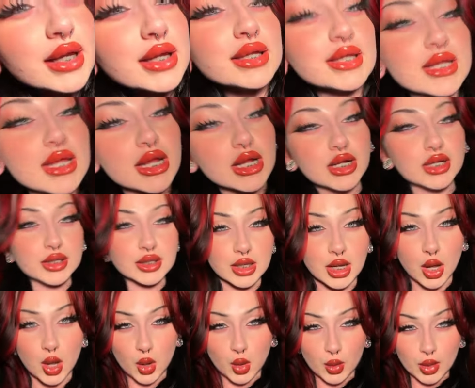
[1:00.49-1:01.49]
years
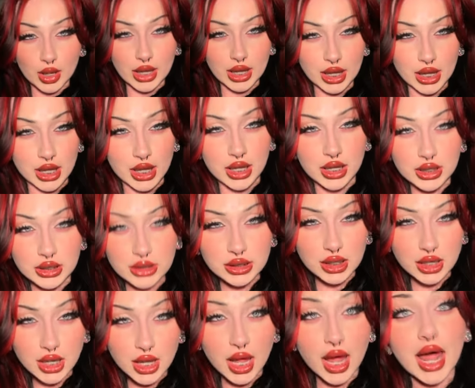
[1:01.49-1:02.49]
ago and
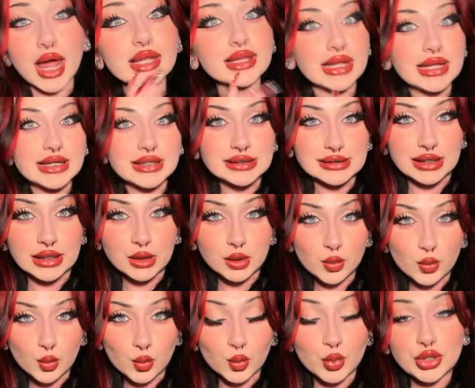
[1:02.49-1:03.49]
I liked it,
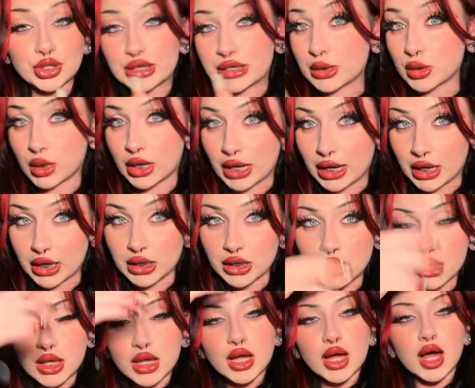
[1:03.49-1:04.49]
which is great.
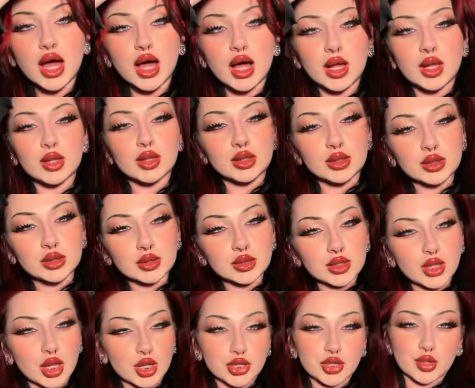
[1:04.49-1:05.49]
I'll
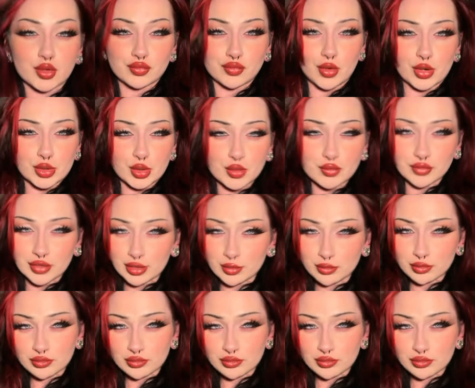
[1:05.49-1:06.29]
show a photo of it.